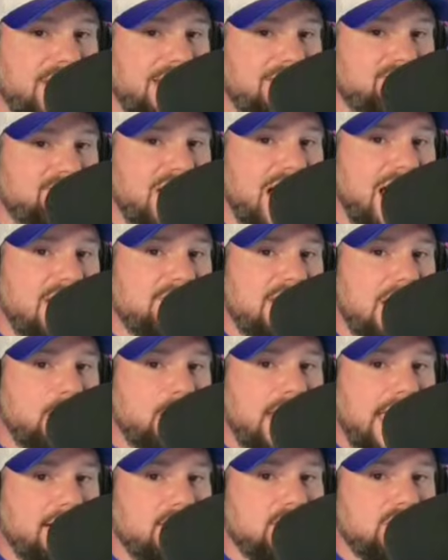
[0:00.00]
Fan
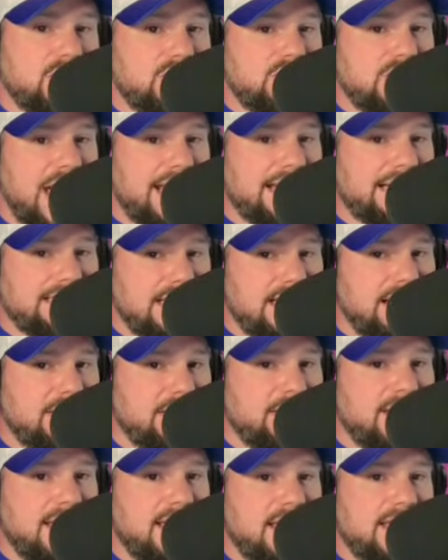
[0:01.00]
5-Hour Energy Shot is
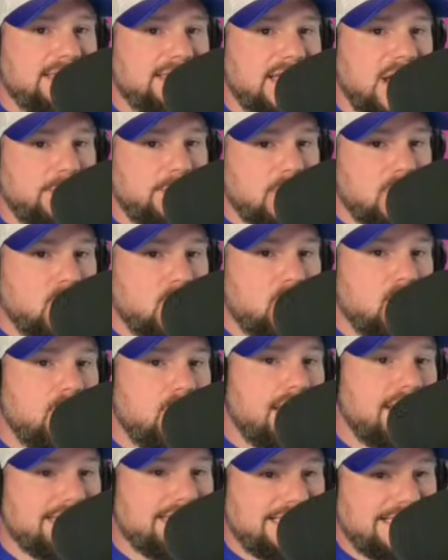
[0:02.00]
here to help
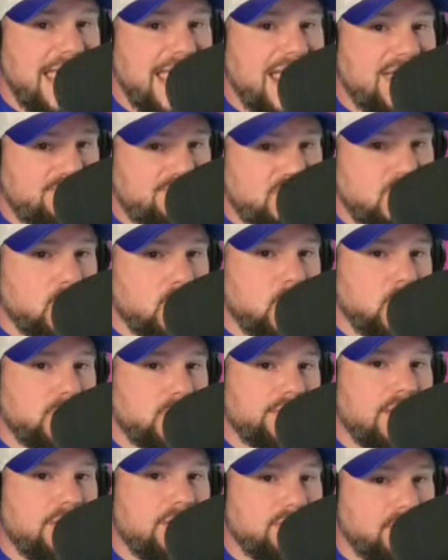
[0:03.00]
you stay
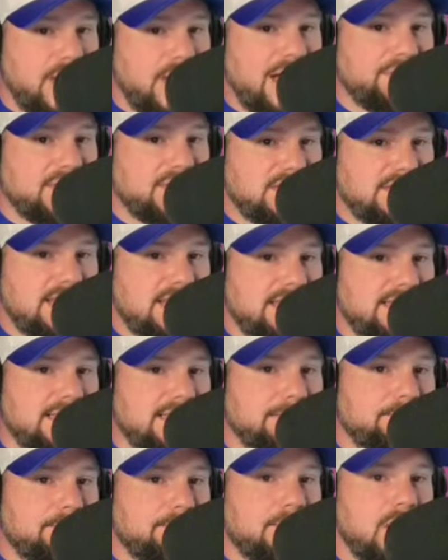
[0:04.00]
fueled throughout the
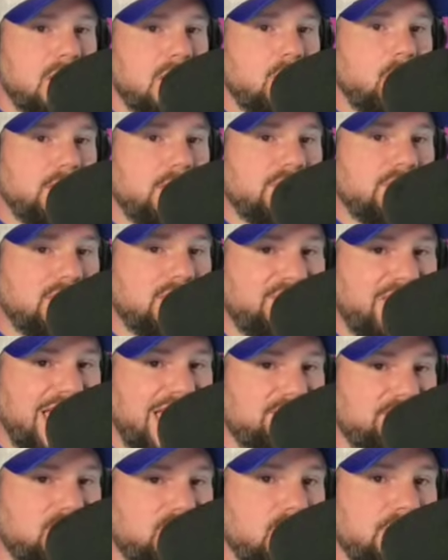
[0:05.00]
season. What's your
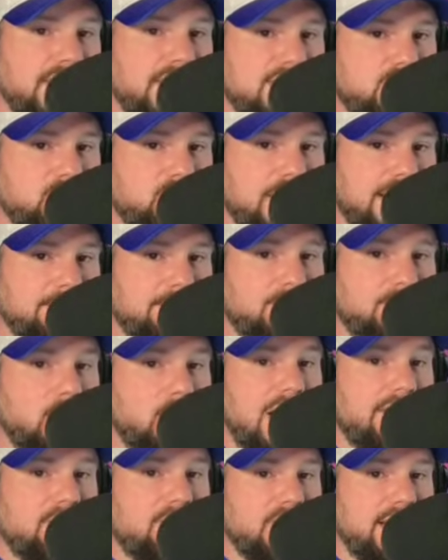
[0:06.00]
fan fuel this week?
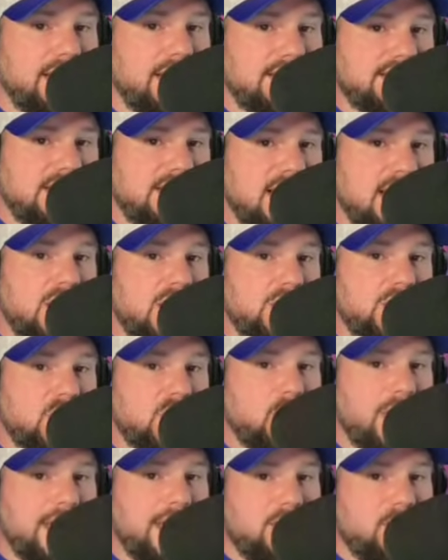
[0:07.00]
Whatever it is,
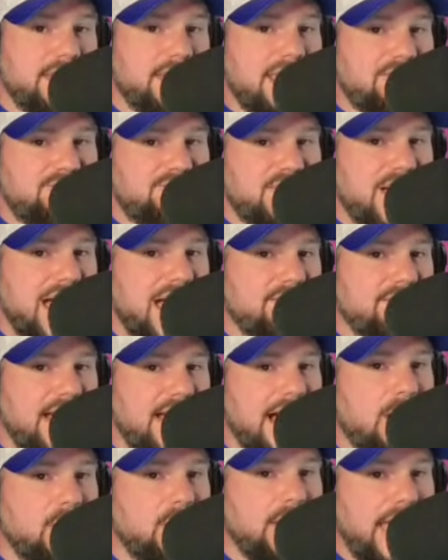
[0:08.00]
do it with a
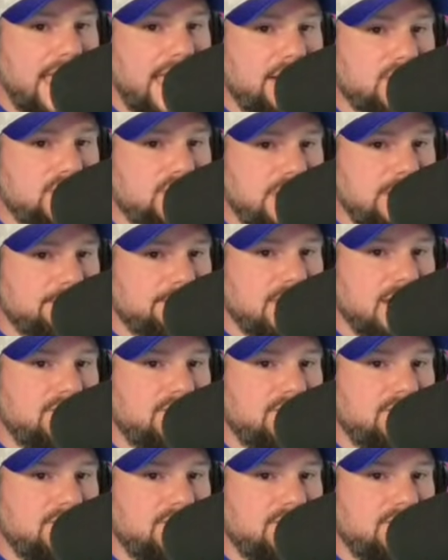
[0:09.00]
5-Hour Energy.